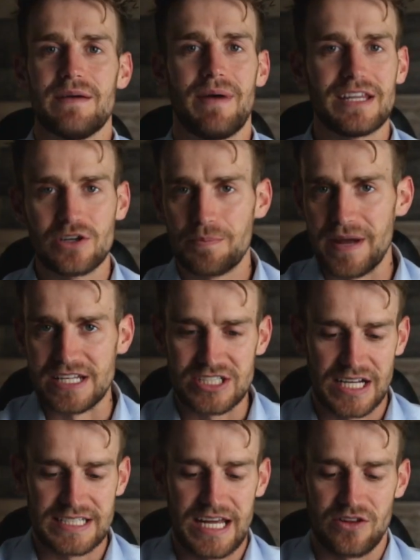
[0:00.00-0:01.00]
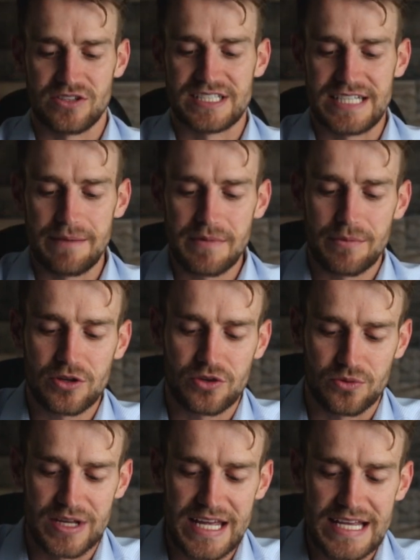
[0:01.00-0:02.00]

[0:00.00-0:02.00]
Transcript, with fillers: Get my little pitch deck together and step number 3